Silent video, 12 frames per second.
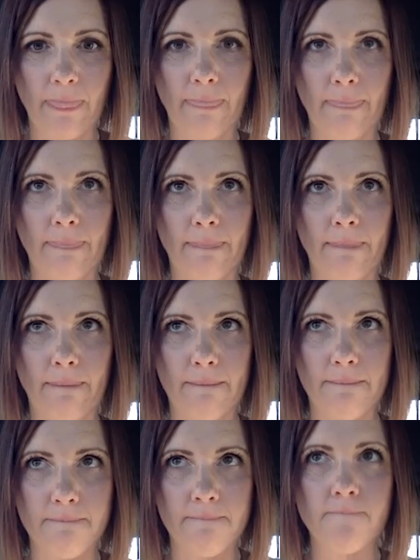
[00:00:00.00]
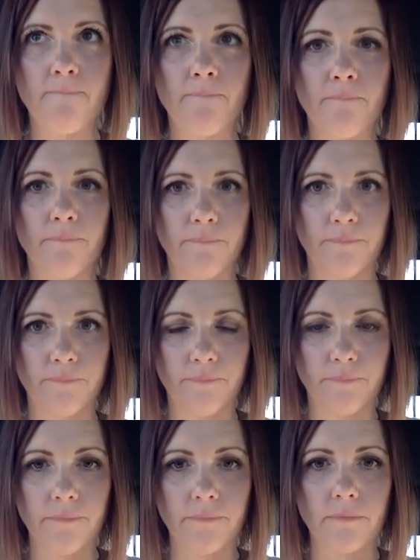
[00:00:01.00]

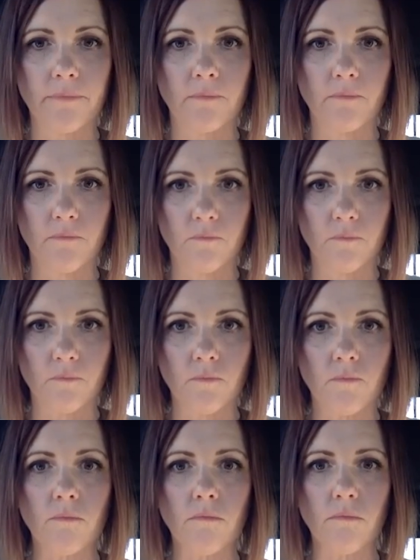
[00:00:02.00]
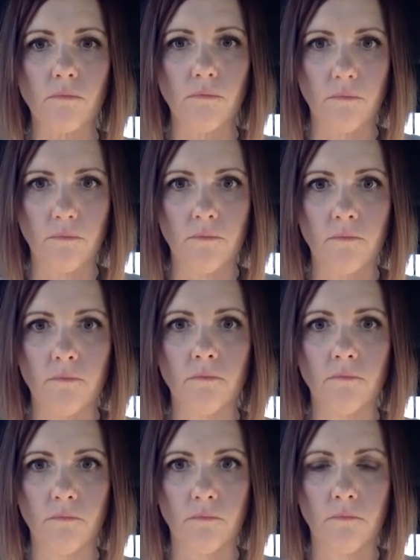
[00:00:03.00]

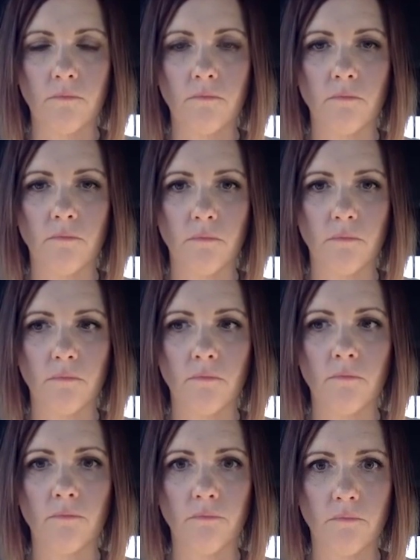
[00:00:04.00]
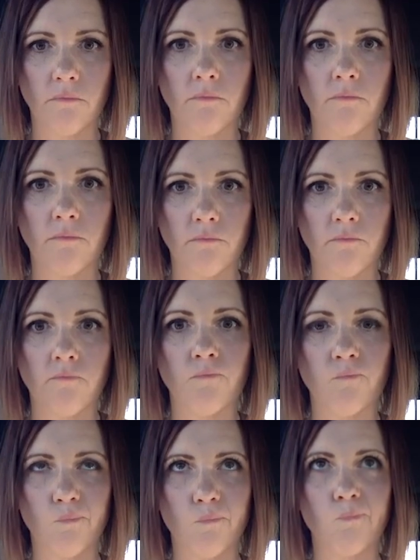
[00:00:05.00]

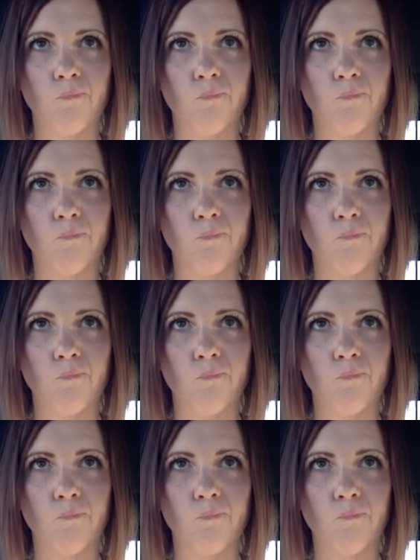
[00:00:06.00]
(silent)